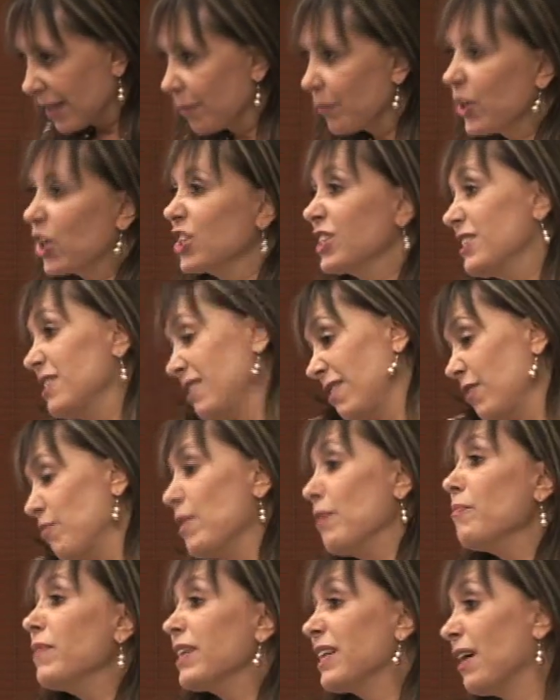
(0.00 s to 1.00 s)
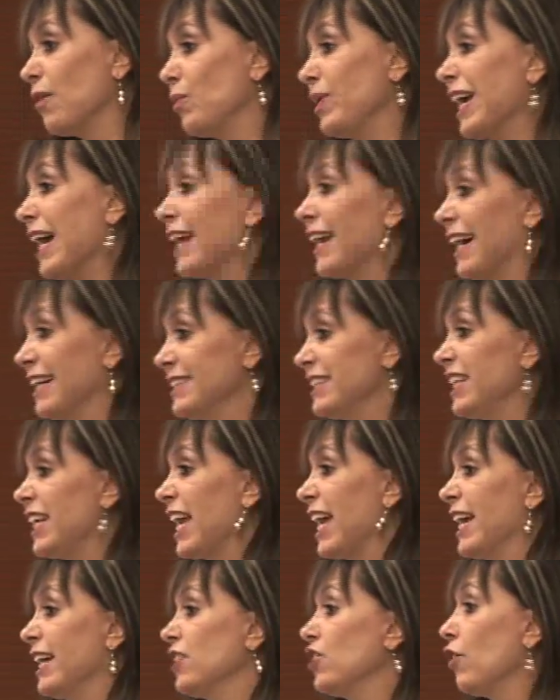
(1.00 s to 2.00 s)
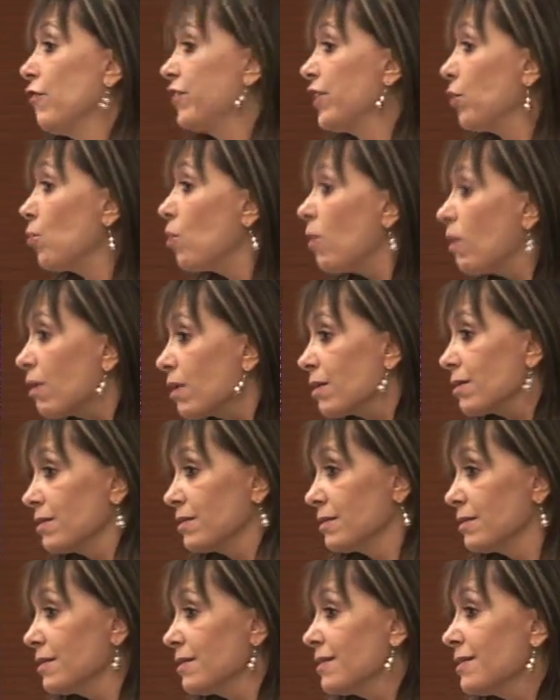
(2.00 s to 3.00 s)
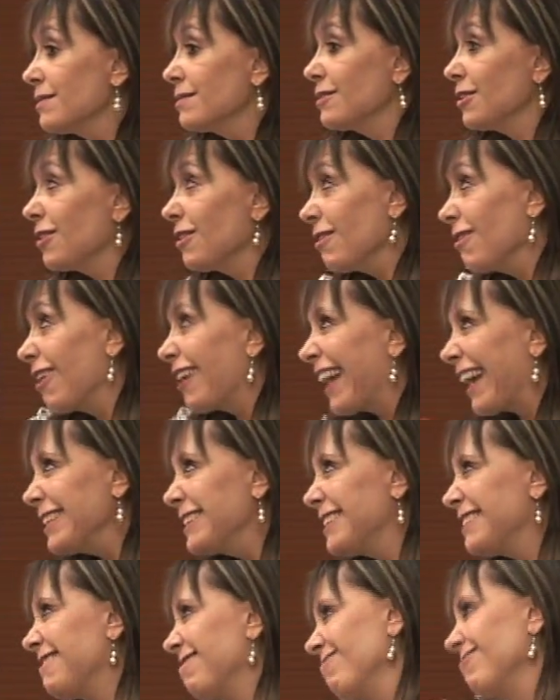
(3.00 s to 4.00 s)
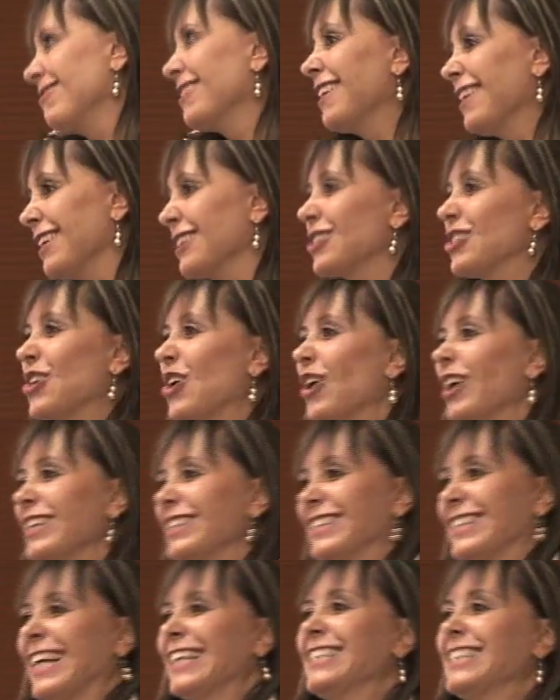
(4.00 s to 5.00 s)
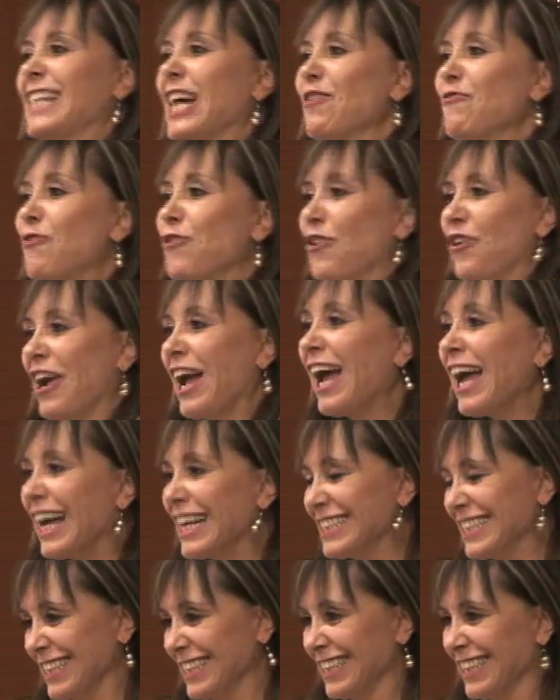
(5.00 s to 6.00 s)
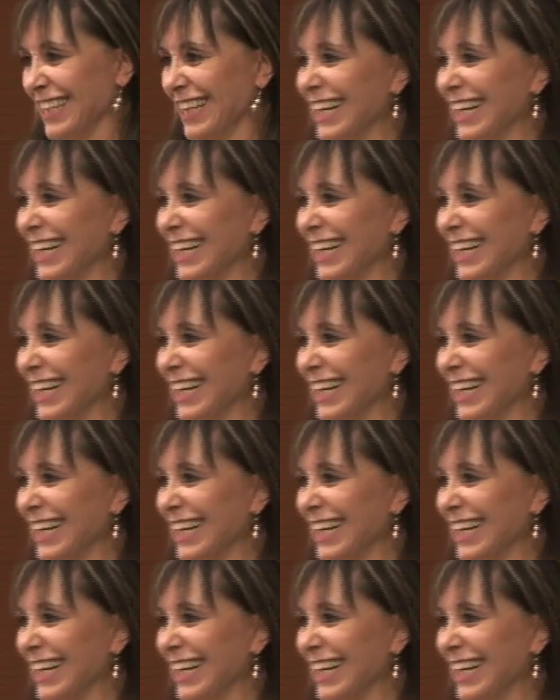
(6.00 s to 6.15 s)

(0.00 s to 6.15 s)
because remember that we are at the end of the war, you know, located. So it takes time for us,